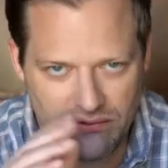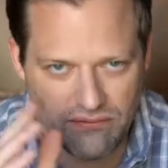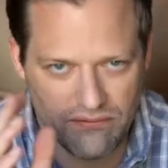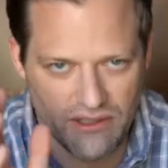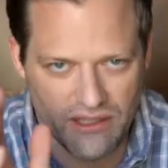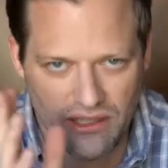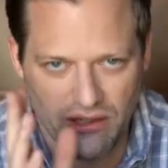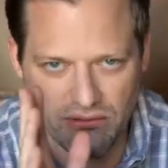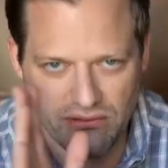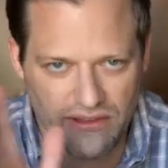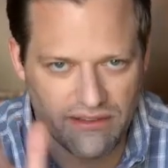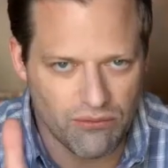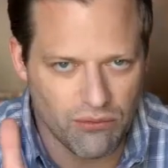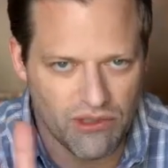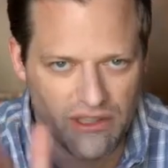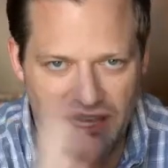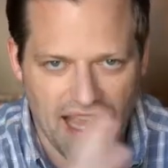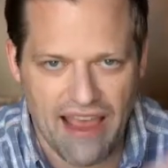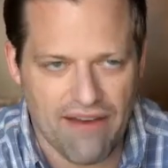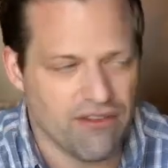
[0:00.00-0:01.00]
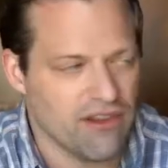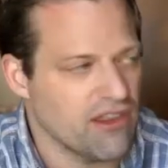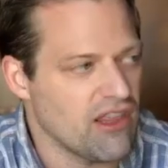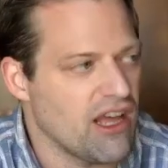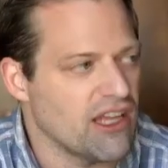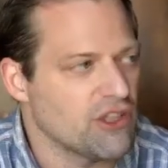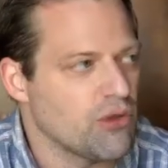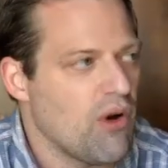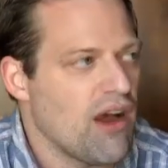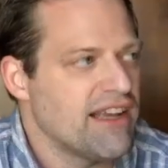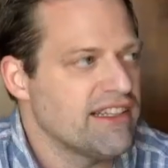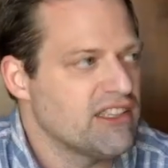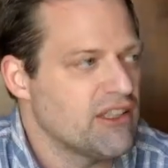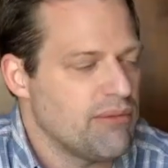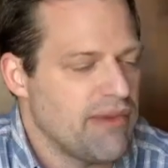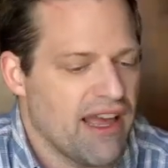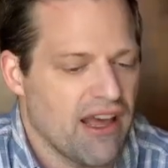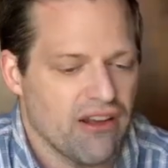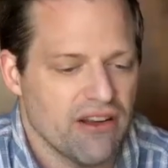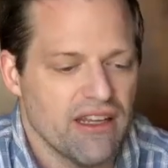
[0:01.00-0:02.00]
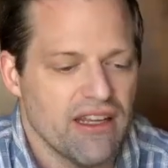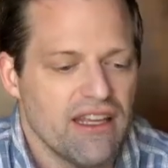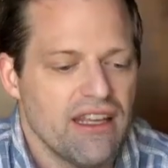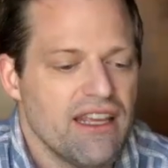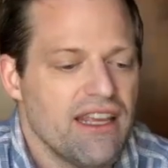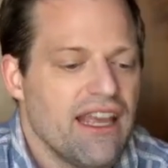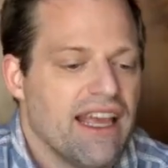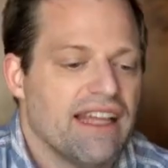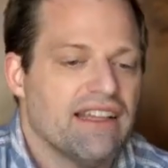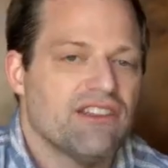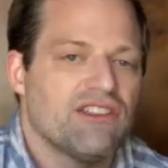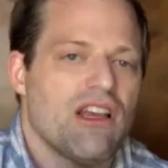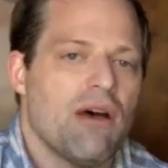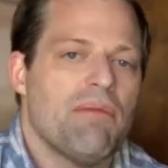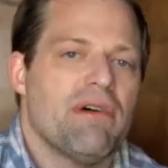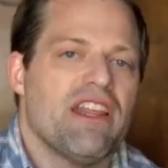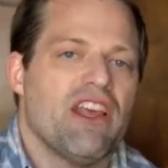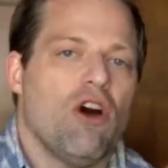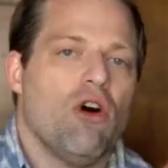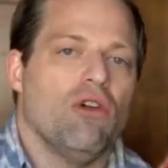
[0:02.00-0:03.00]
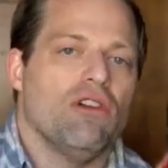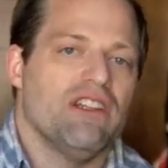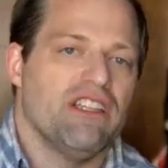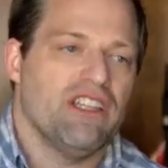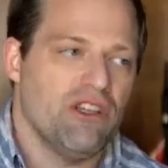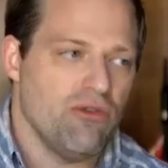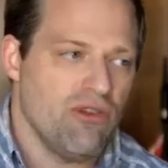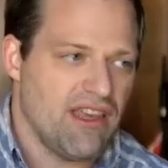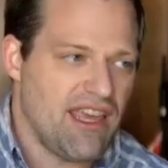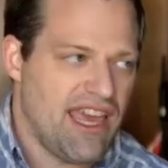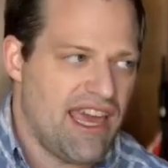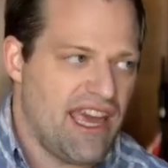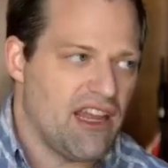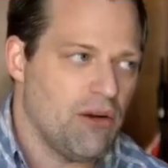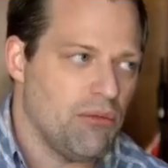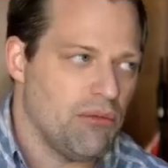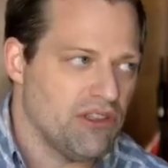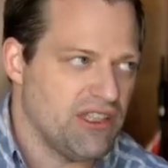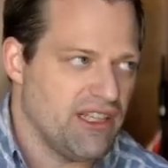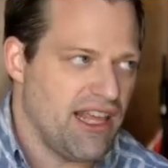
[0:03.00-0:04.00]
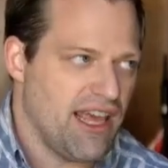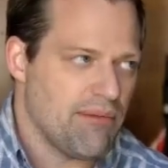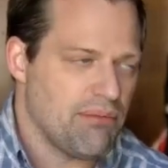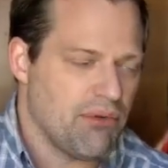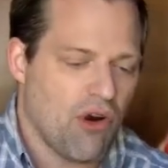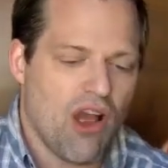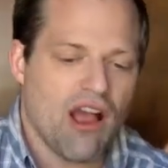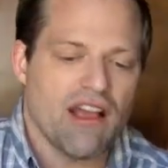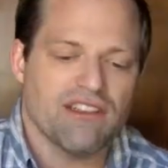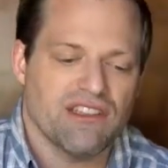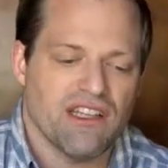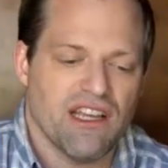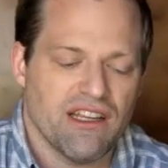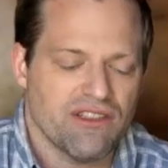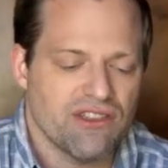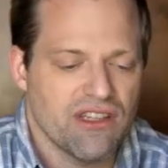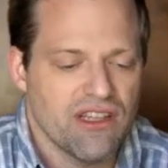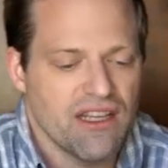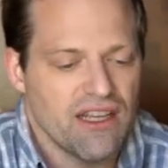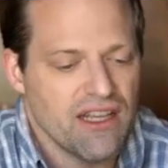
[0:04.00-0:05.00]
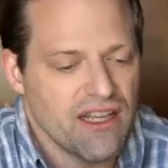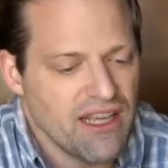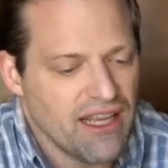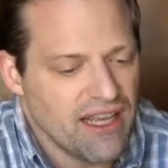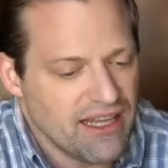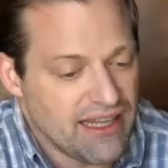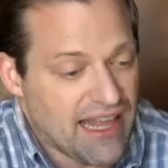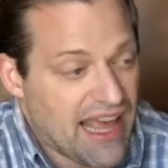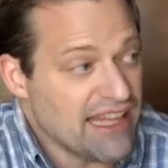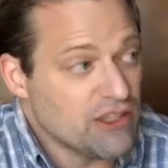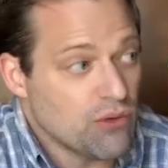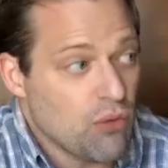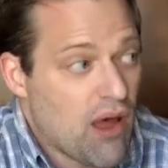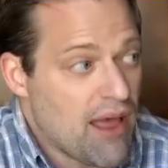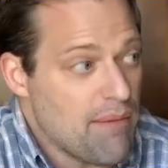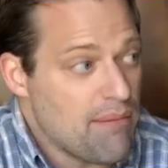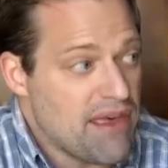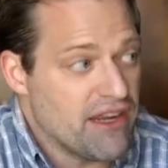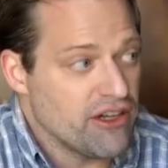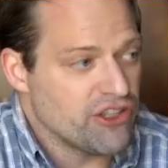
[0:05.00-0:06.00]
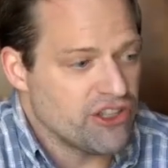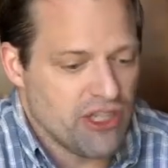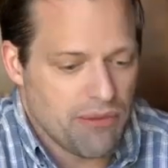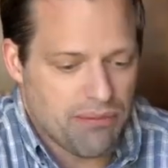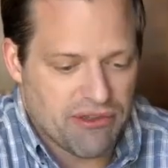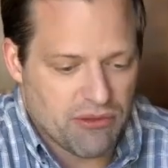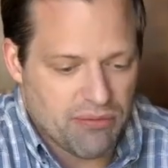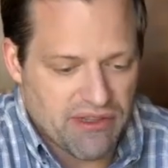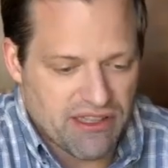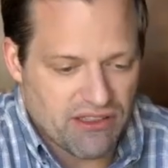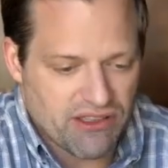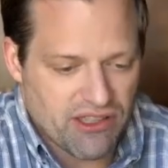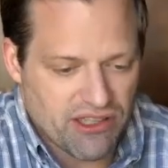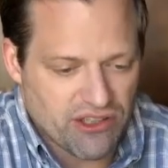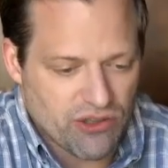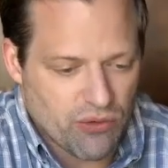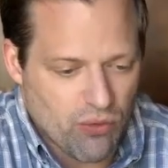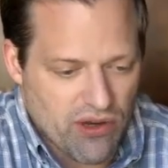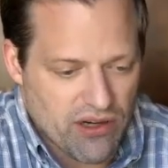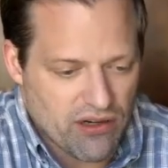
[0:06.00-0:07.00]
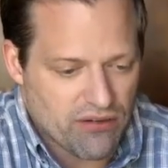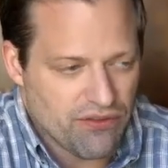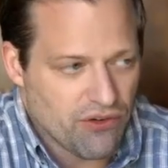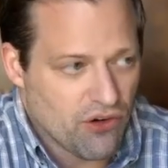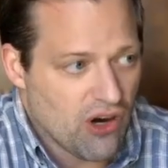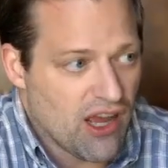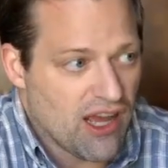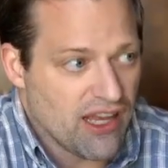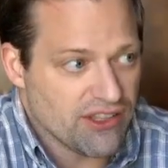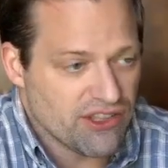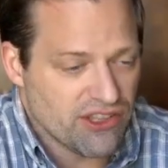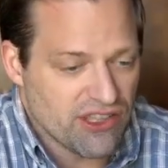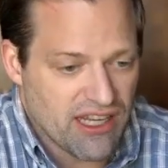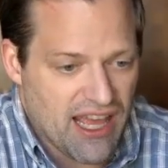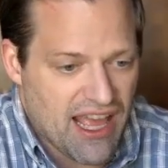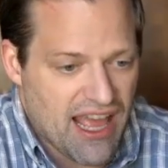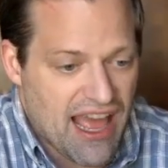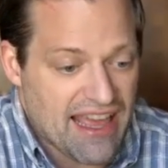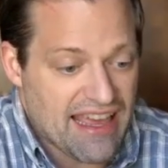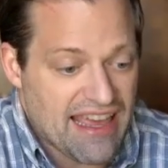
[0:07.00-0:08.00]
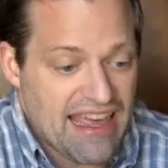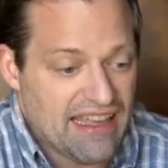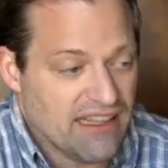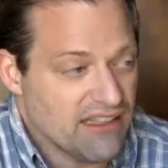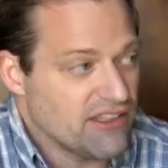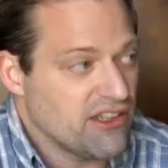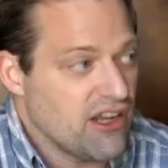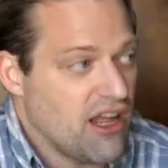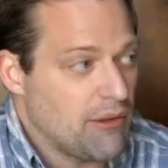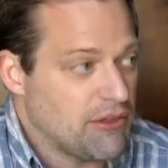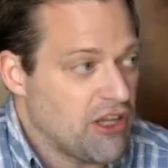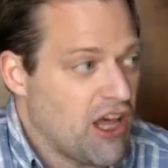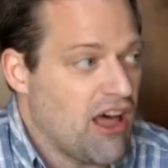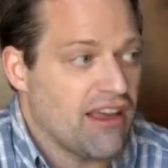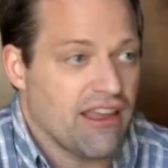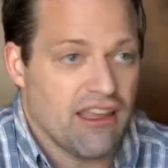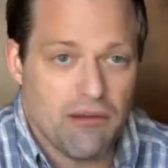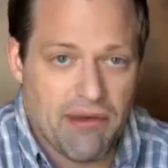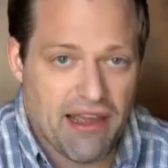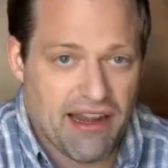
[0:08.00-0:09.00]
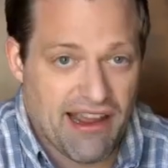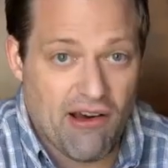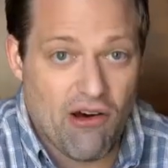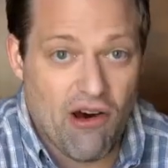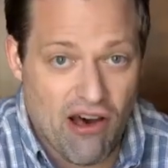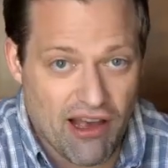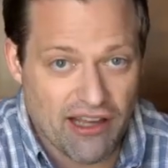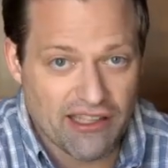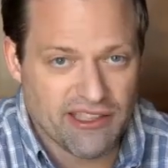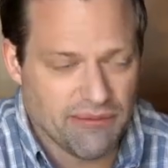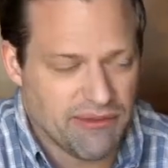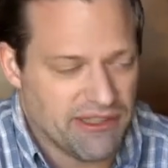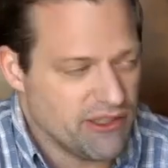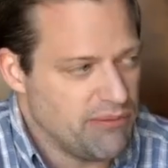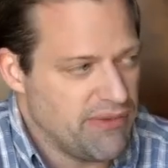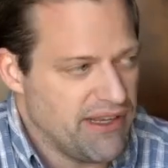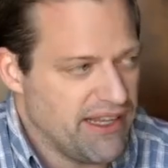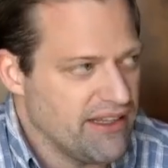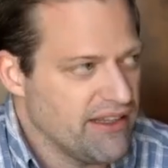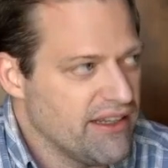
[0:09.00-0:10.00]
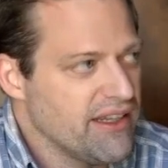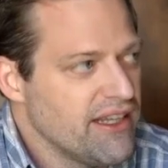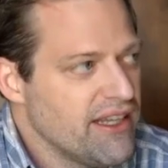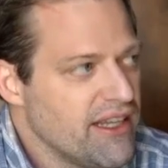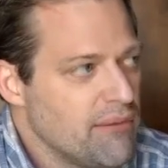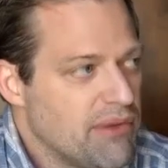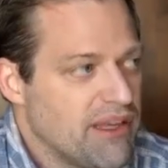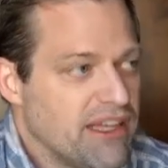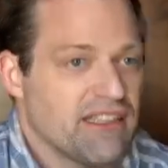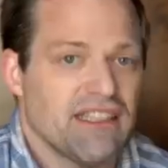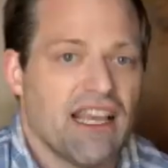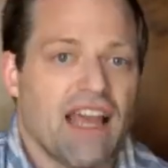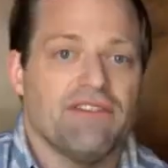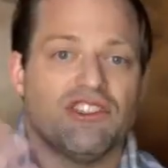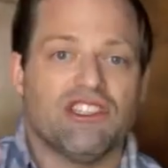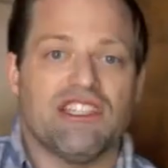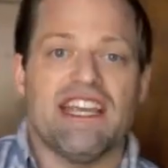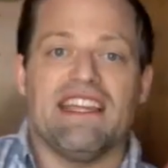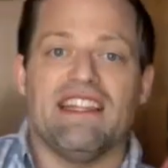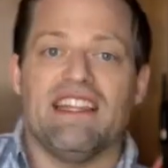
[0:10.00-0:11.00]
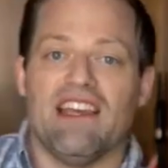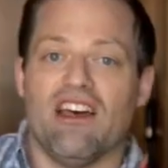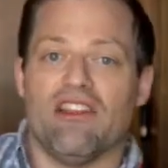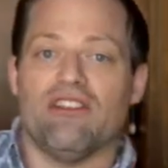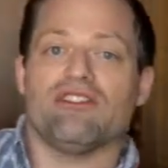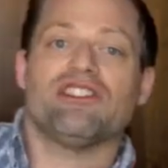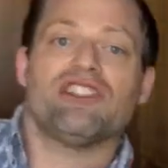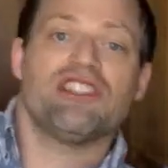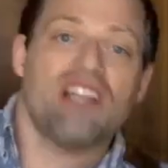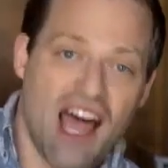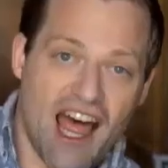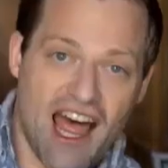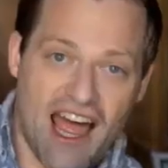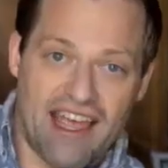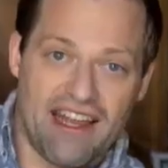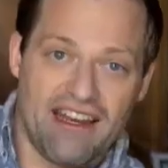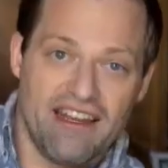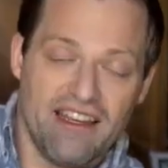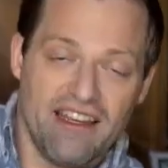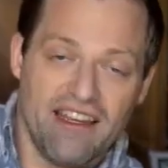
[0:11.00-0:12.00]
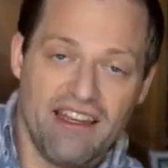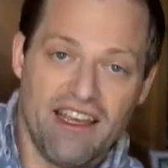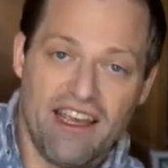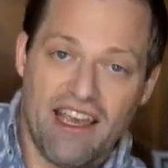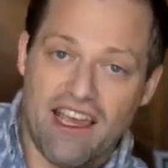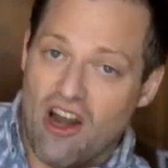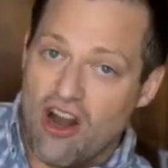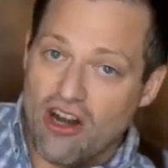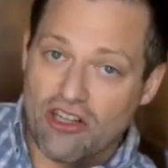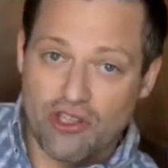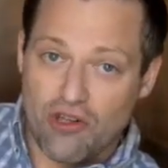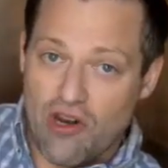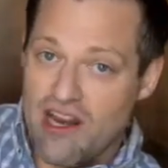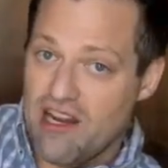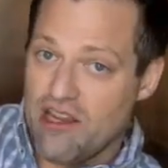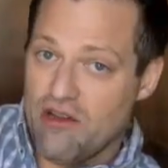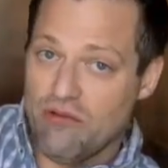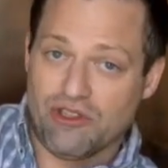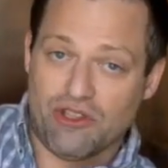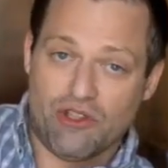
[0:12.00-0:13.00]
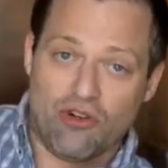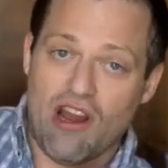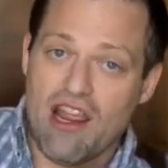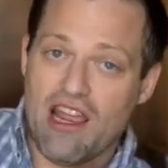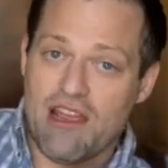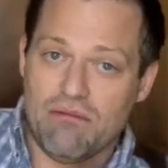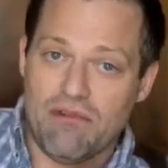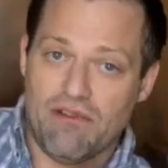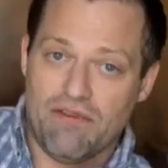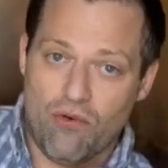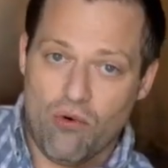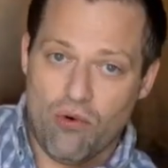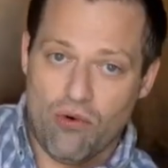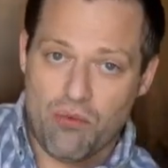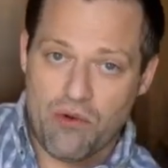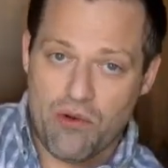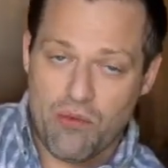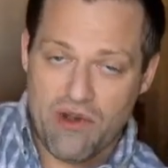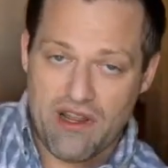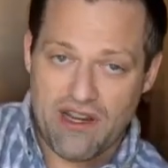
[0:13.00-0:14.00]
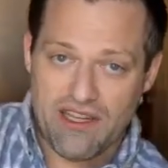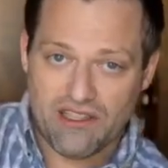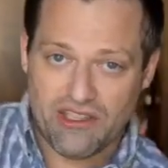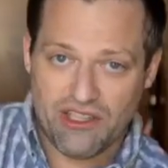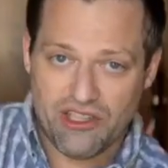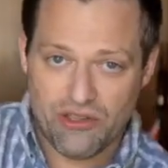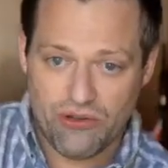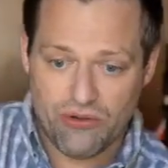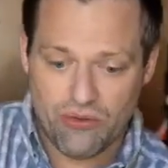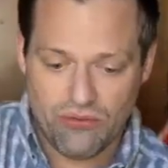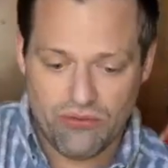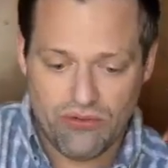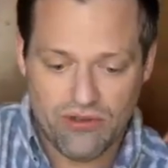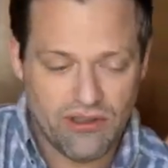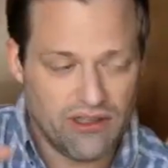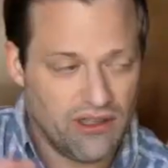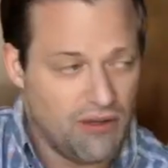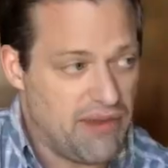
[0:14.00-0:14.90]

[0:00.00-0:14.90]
you know, really haven't thought twice about and somebody holding you accountable to that process. And that's why mentorship has been such a winner for us. And I, I can't stop talking about how awesome it's been because I've seen the other side and our training was great before we went into the